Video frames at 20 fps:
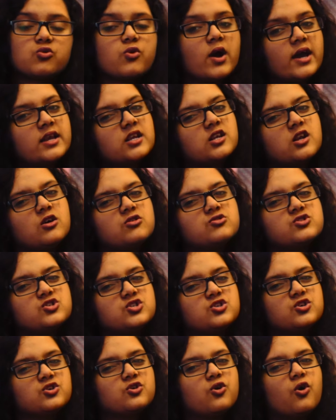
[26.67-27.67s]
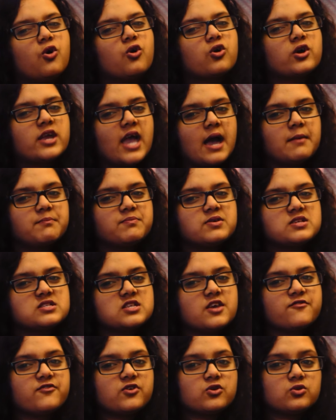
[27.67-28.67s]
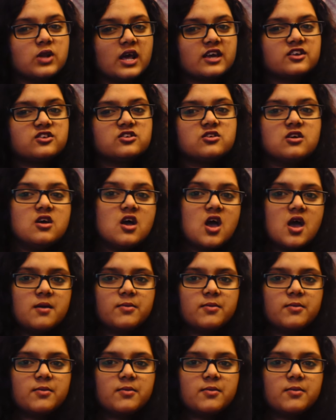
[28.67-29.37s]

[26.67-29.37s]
quite close to your campus if you'd like to,